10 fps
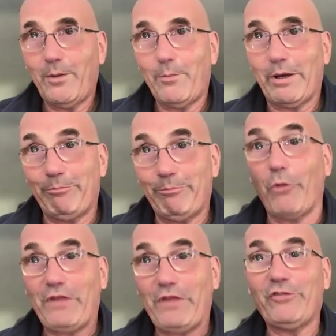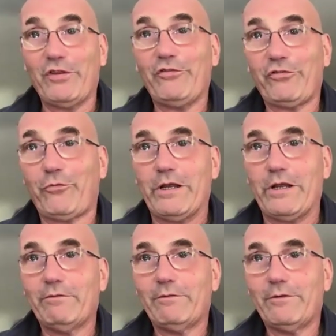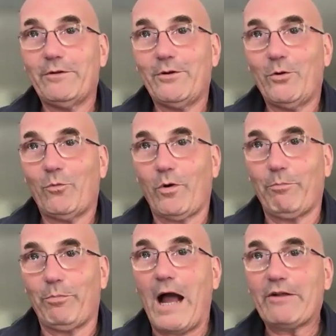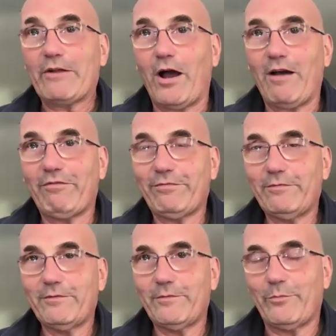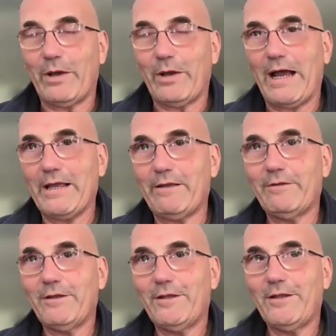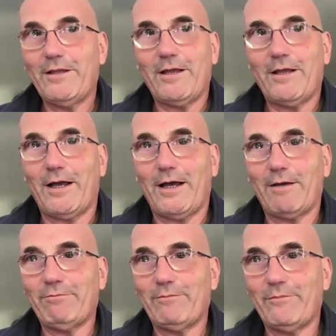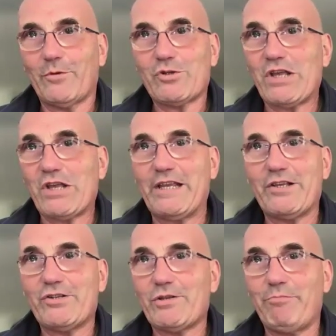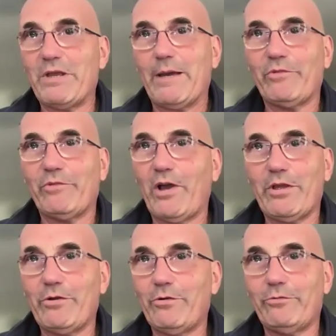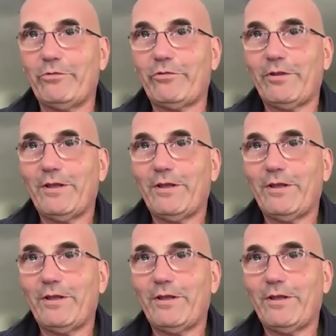But both ends of the street were blocked off by Mercedes and BMWs